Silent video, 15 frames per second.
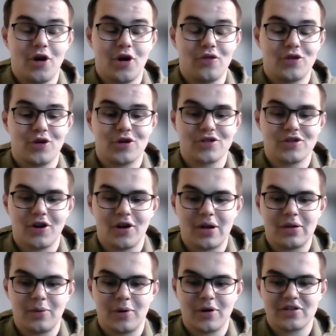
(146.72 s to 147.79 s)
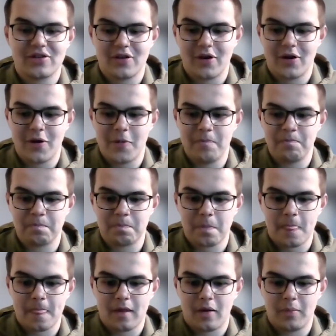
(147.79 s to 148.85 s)
No, of course not. There was my
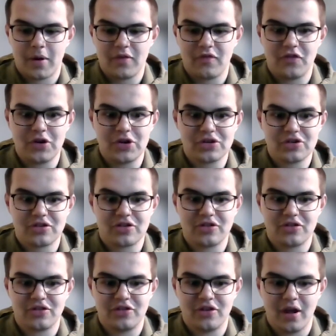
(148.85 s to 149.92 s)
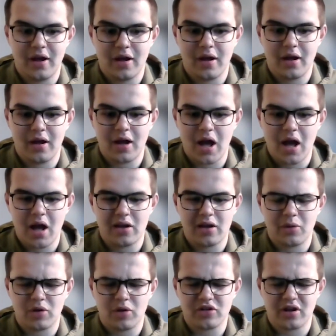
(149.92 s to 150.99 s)
first,
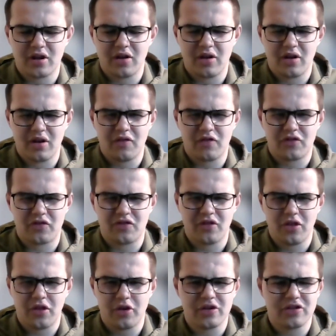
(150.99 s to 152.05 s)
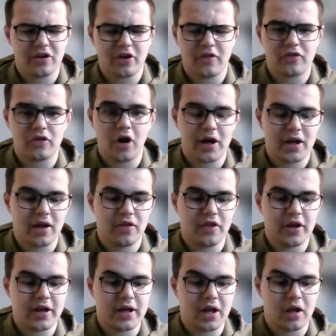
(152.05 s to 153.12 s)
there was on a Thursday or Friday, I
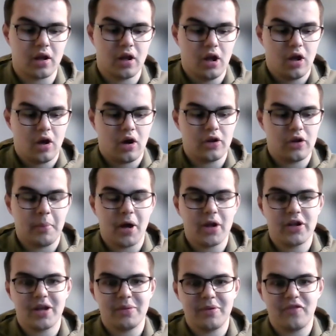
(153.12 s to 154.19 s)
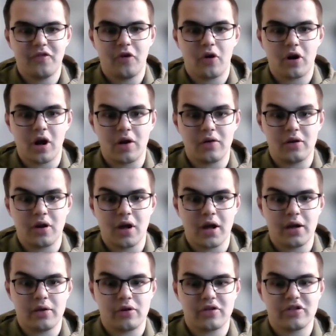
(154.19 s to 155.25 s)
think. And I on the Monday before,
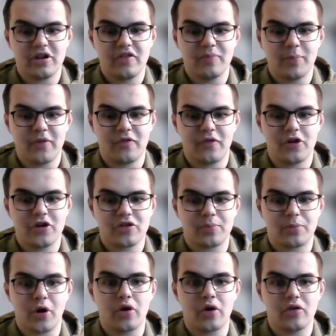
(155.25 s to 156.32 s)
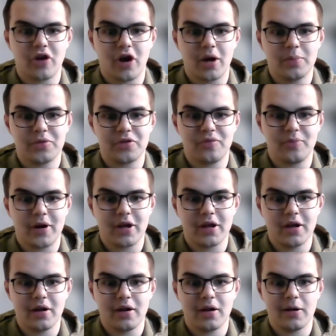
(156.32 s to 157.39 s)
I received my first prototypes of
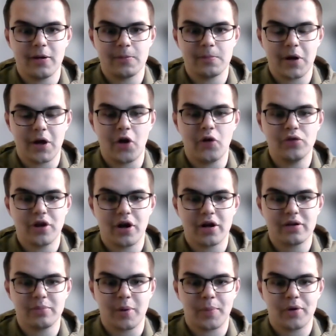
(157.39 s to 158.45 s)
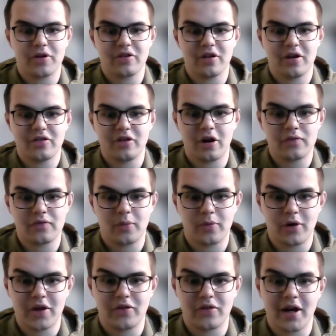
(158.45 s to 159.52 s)
my my own dart, my personalized dart from
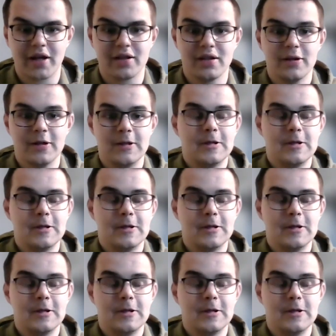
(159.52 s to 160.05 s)
Red Dragon.